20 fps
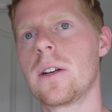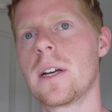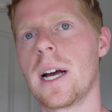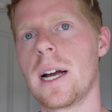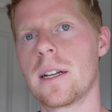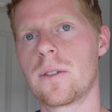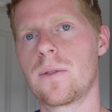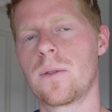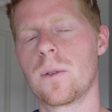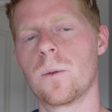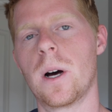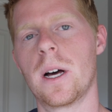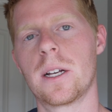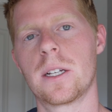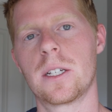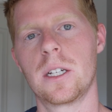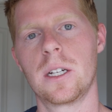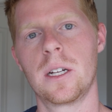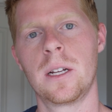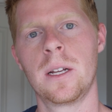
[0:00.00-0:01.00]
you guys for
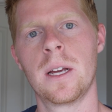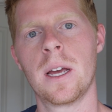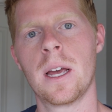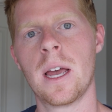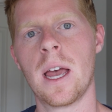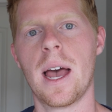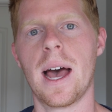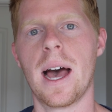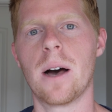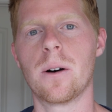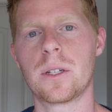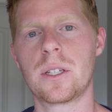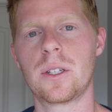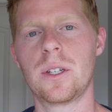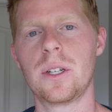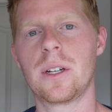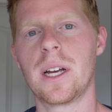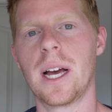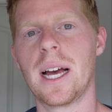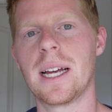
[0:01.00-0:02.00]
watching. I will see
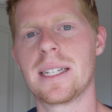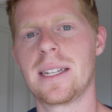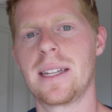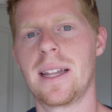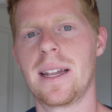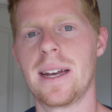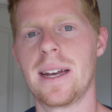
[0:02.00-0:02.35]
you guys in the